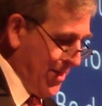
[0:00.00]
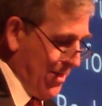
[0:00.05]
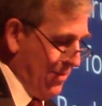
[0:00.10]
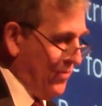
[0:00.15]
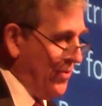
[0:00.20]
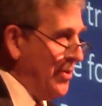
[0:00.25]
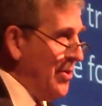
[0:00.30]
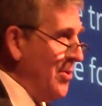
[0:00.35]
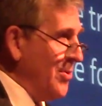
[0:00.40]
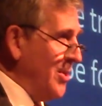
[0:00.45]

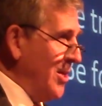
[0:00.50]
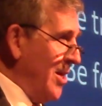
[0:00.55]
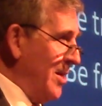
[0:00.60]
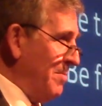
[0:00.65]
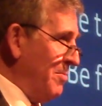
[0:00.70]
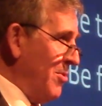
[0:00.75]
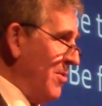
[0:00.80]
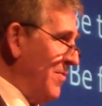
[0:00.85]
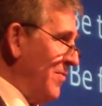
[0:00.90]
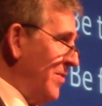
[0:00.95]
If you don't get
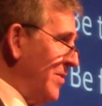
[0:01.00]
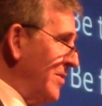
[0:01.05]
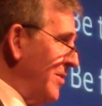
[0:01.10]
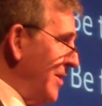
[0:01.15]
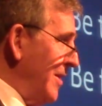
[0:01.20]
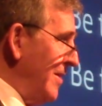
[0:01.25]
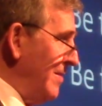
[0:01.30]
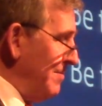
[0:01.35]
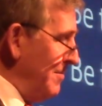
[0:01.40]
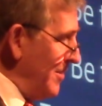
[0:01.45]
it
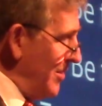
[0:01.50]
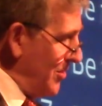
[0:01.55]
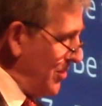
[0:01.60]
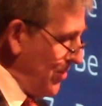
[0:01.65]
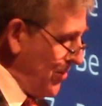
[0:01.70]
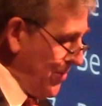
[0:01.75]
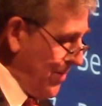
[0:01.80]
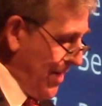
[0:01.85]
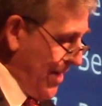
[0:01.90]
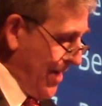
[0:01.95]
perfectly,
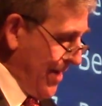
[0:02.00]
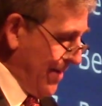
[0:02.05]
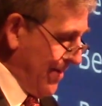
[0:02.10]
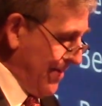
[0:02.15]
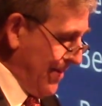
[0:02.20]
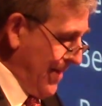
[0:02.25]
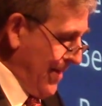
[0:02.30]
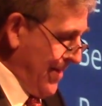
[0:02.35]
it's okay.